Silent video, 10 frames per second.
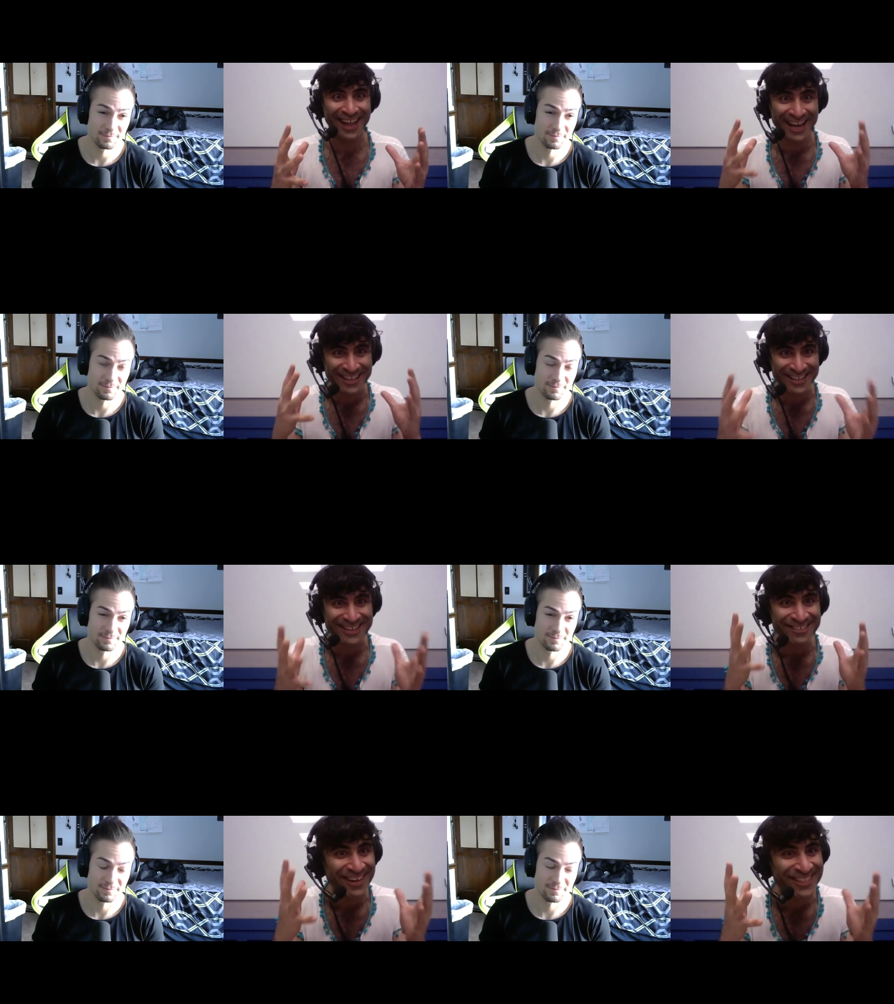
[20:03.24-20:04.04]
Speaker 1: like
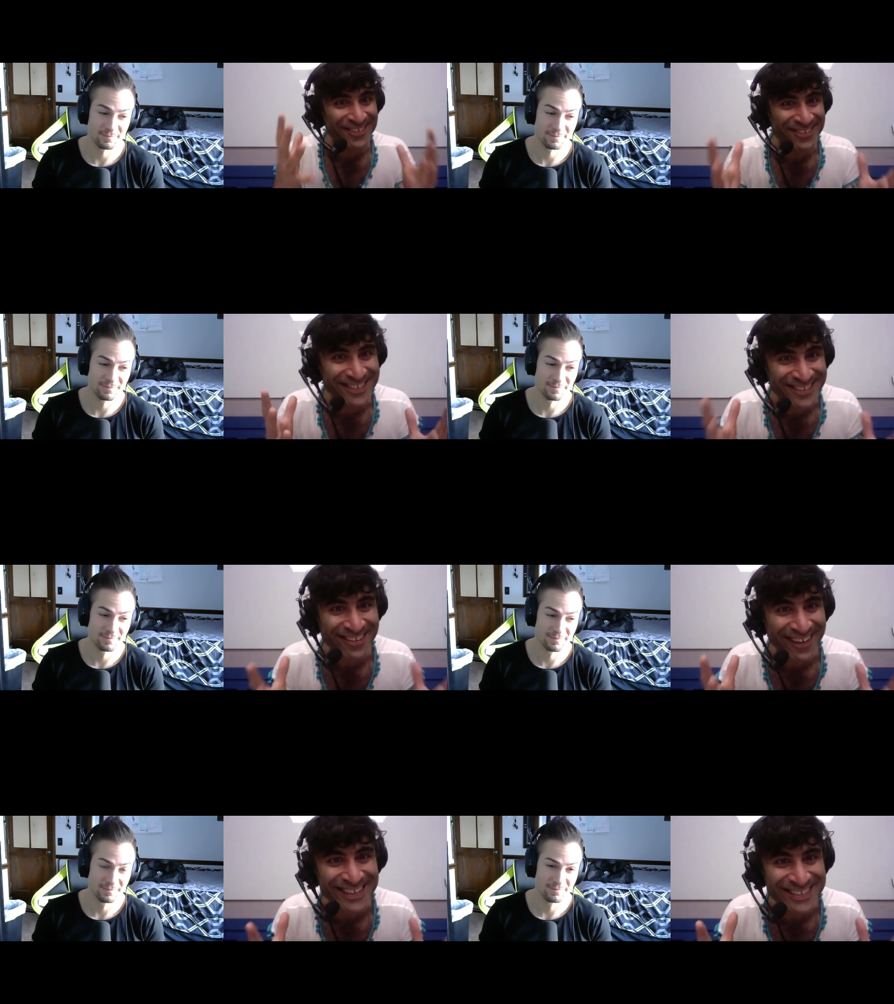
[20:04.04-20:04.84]
you went through this
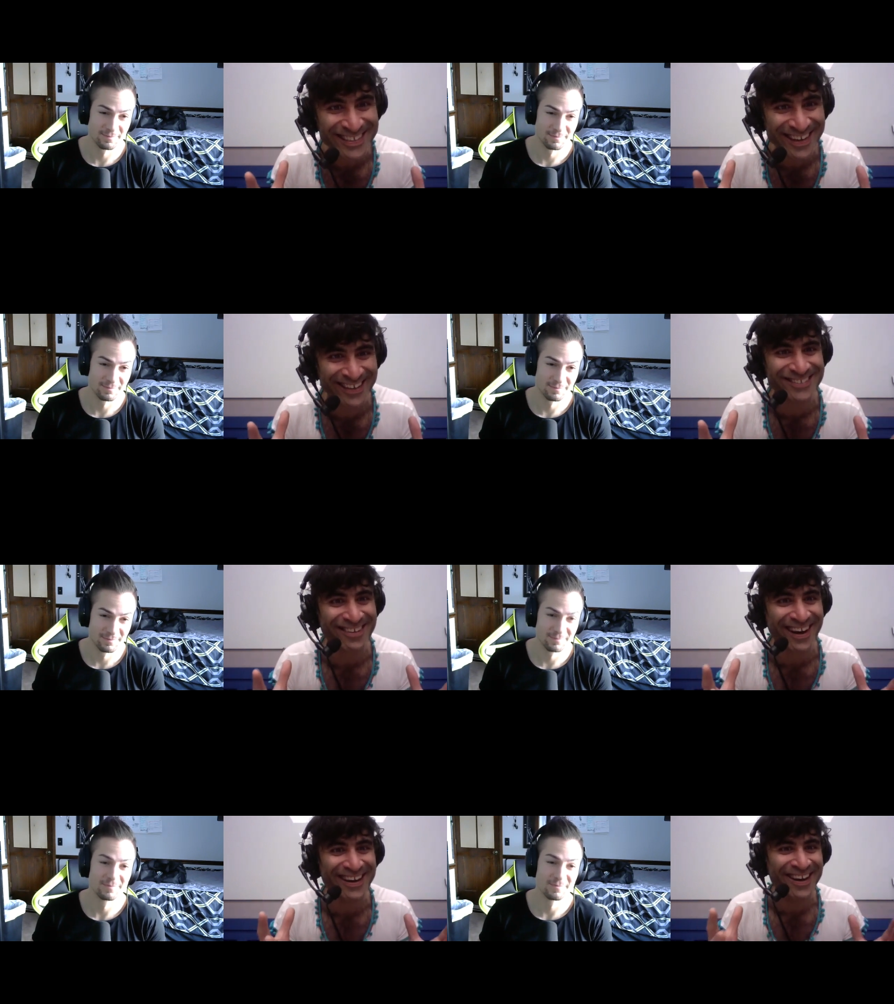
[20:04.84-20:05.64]
craziness
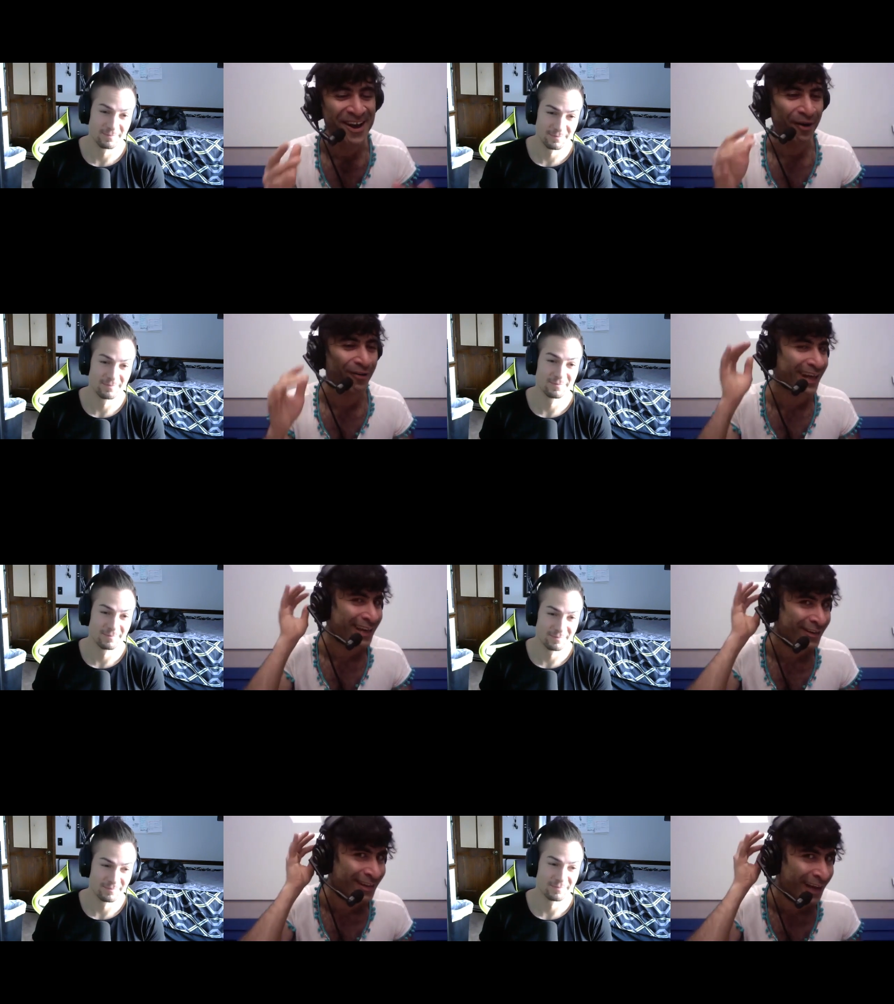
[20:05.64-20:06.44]
right or
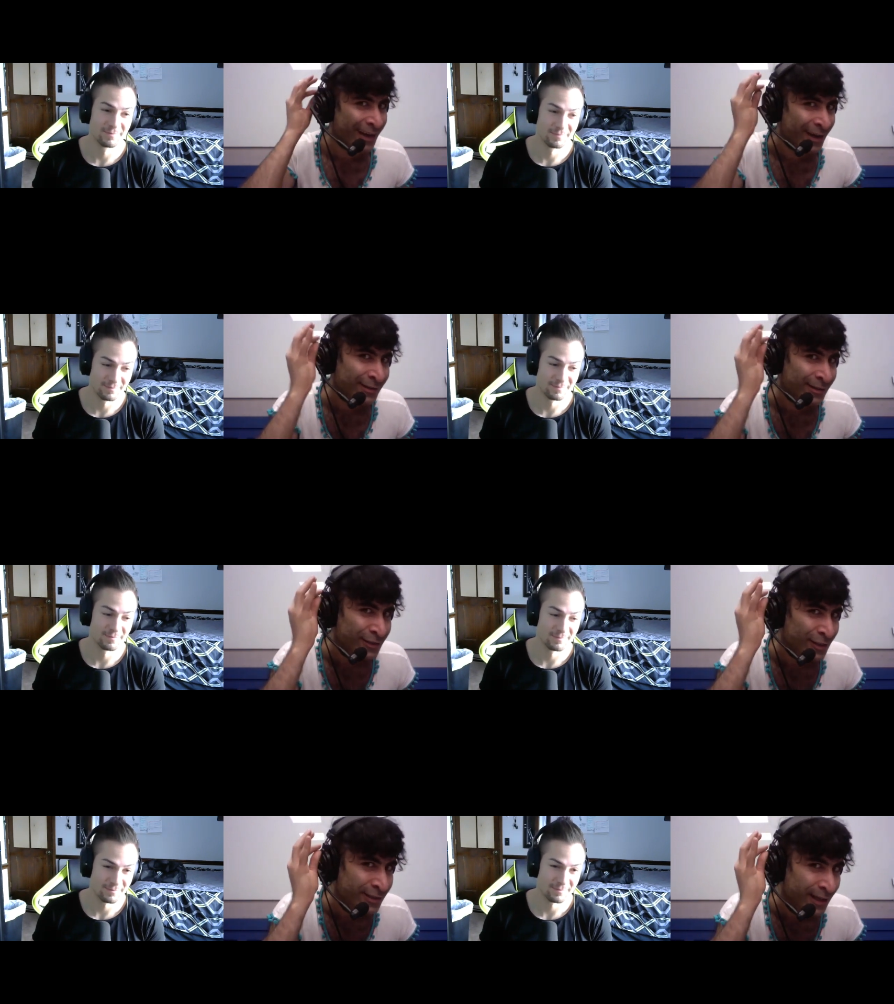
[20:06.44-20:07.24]
like he'll like
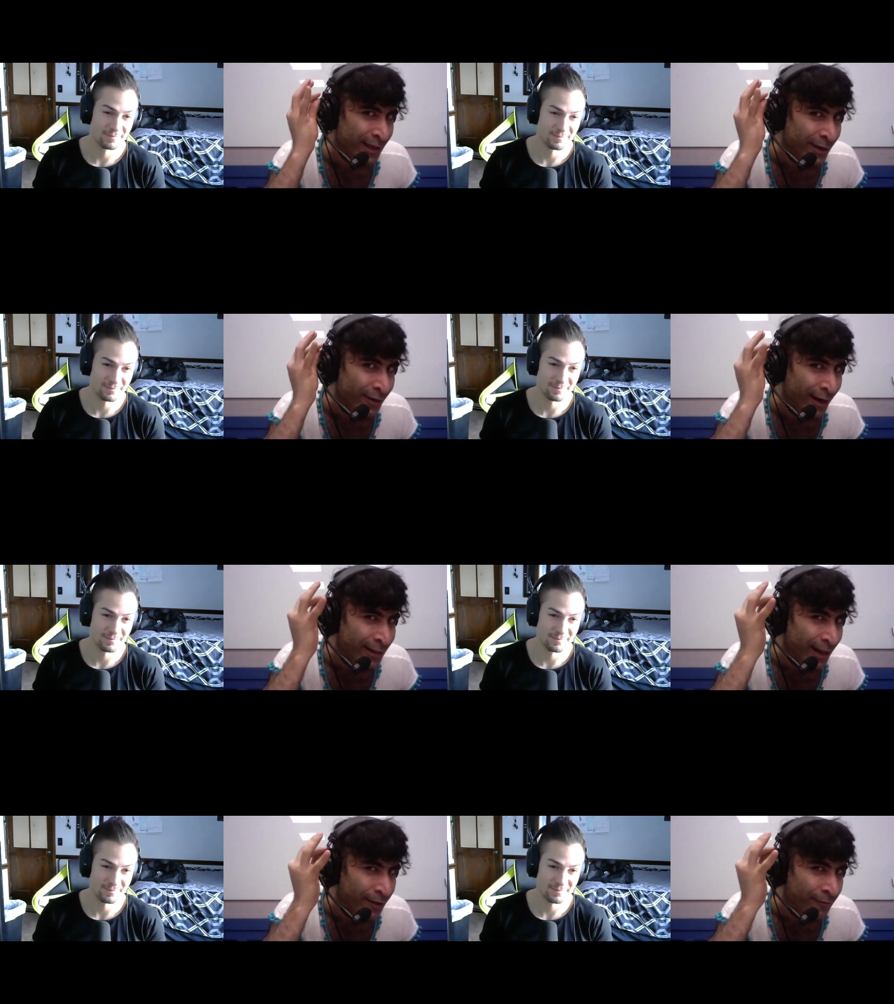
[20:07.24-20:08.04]
touch his ear
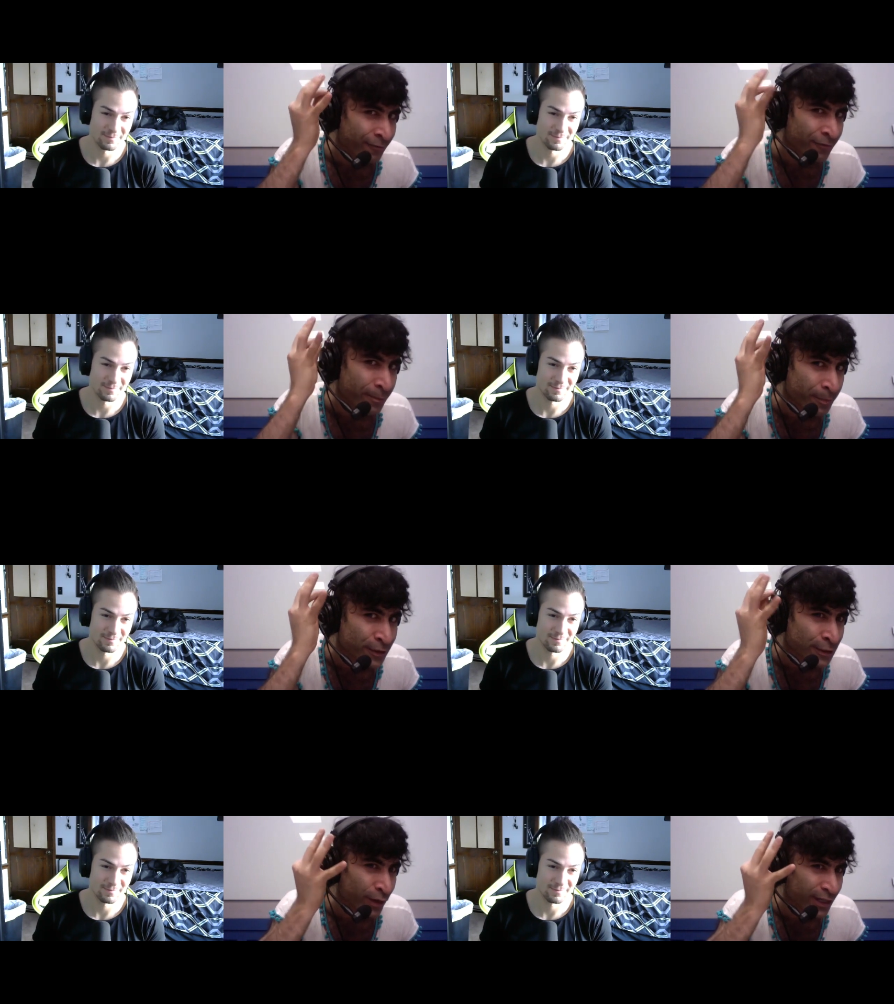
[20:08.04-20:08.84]
and like flip a
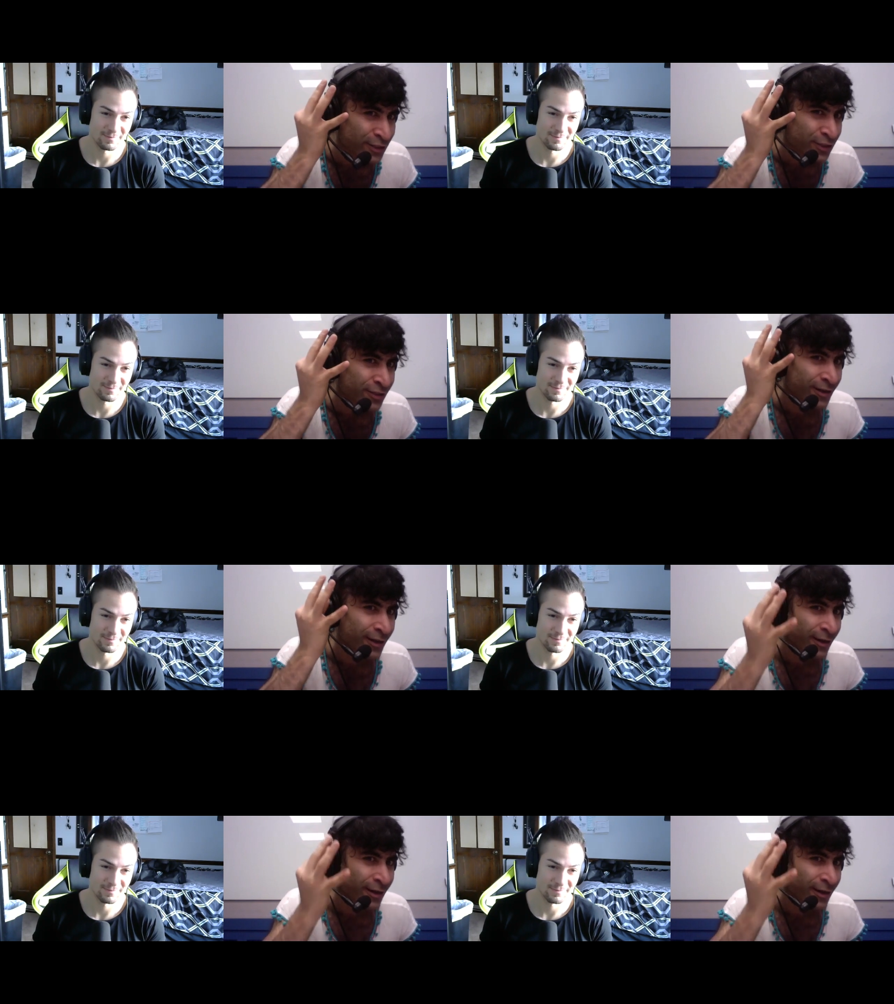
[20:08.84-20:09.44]
switch